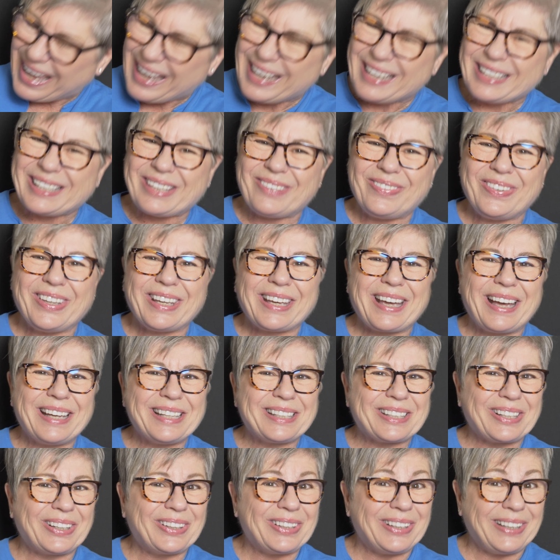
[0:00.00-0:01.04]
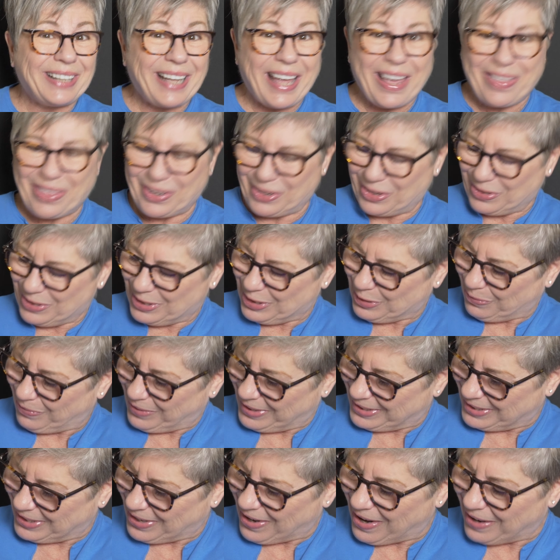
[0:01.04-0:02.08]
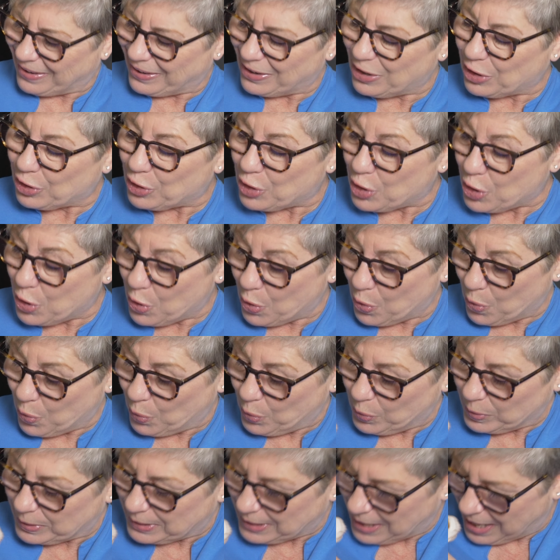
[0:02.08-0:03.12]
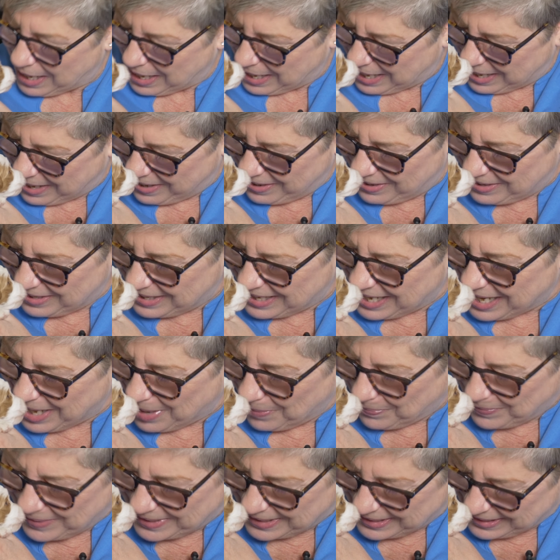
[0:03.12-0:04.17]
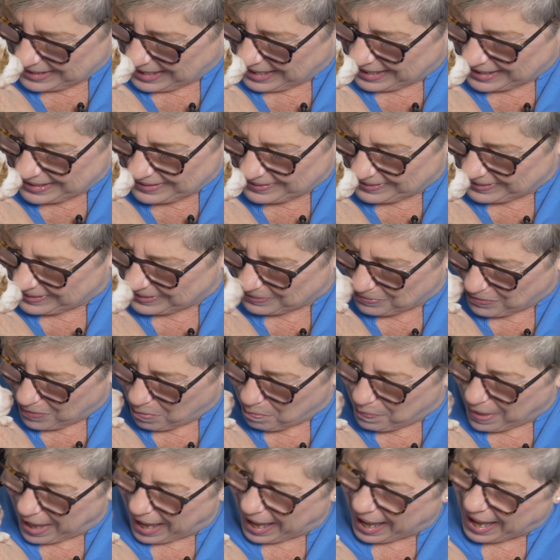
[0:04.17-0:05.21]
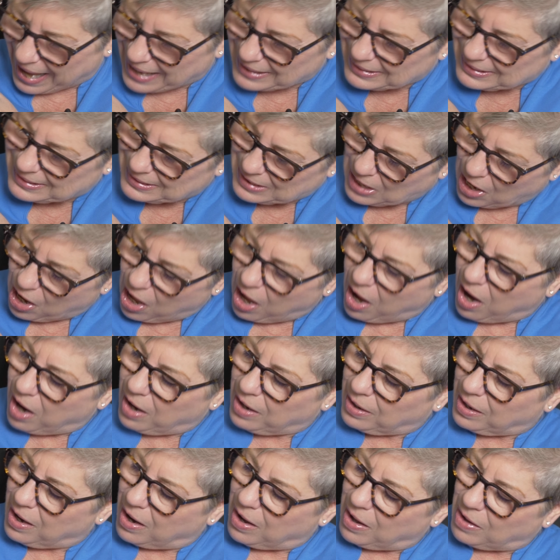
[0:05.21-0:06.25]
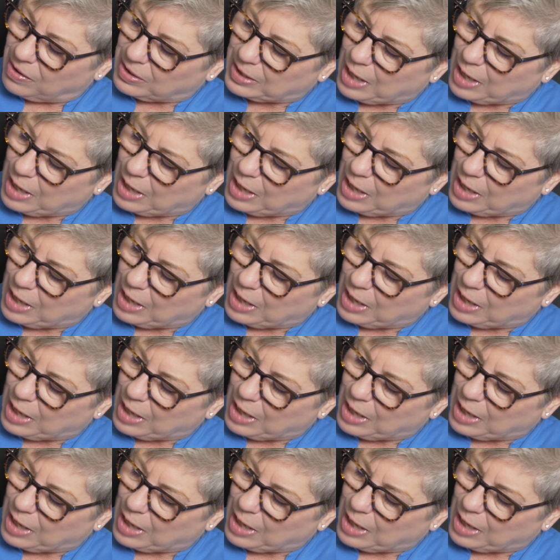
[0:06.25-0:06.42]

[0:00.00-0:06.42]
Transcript: It's because her leathers, which are her nose, her lips, and her pads, are all